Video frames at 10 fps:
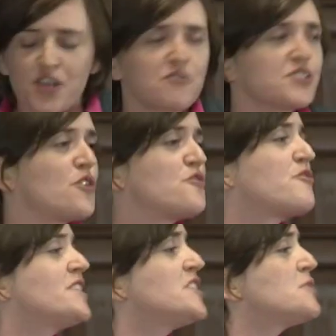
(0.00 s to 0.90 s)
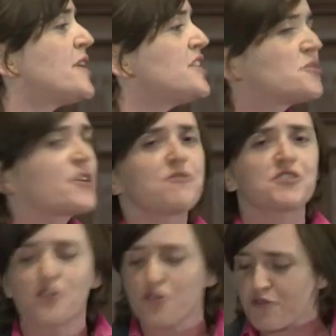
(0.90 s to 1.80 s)
where there is no free speech, where there
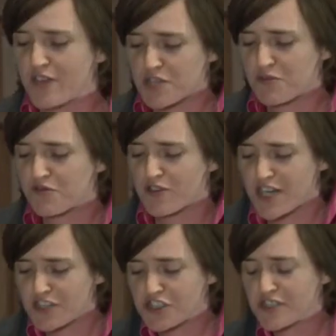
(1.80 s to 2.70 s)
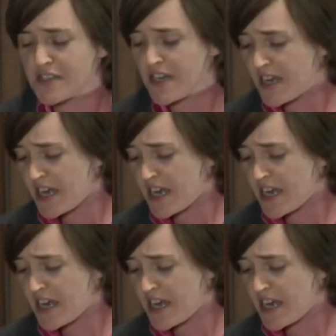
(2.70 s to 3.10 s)
is no freedom of religion,